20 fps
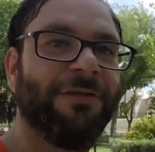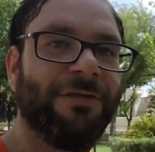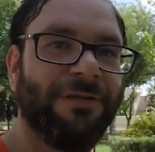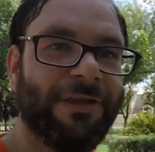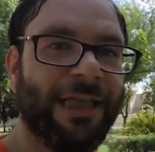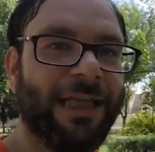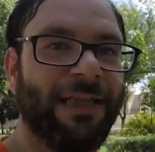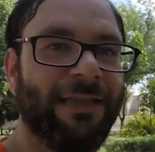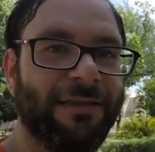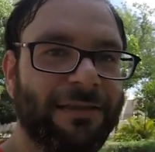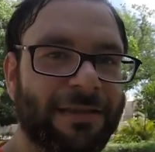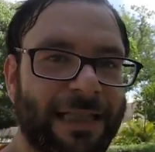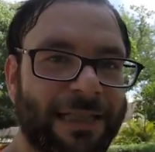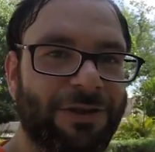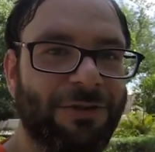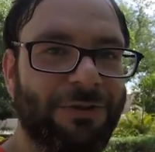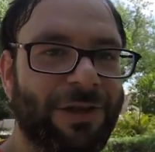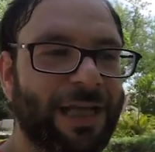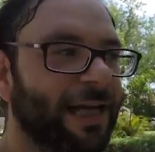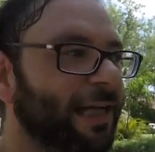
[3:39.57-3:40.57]
See, they
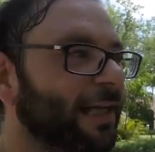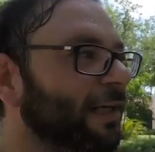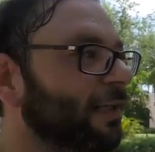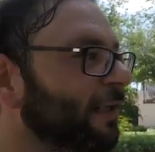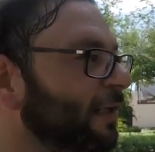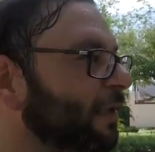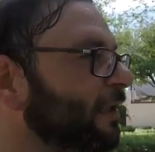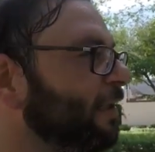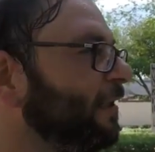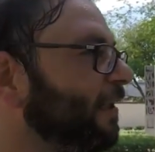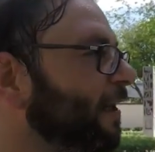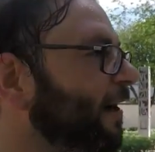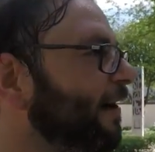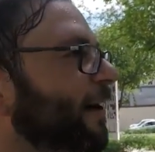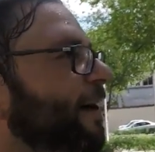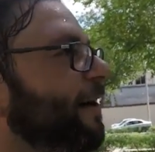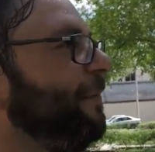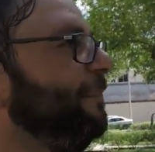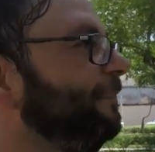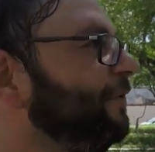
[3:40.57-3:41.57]
do that here.
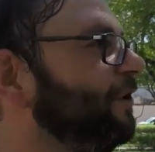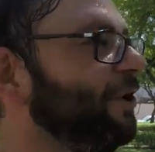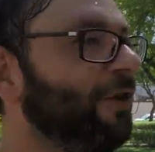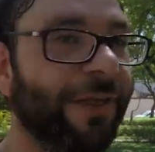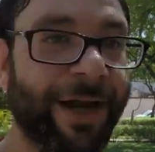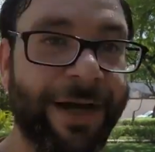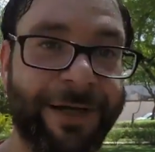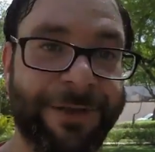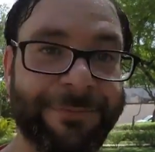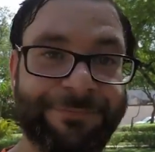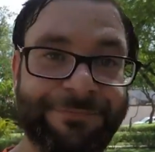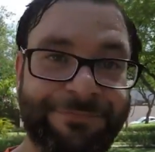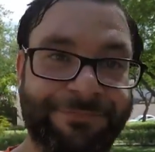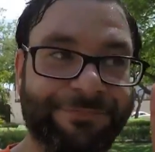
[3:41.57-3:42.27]
So there.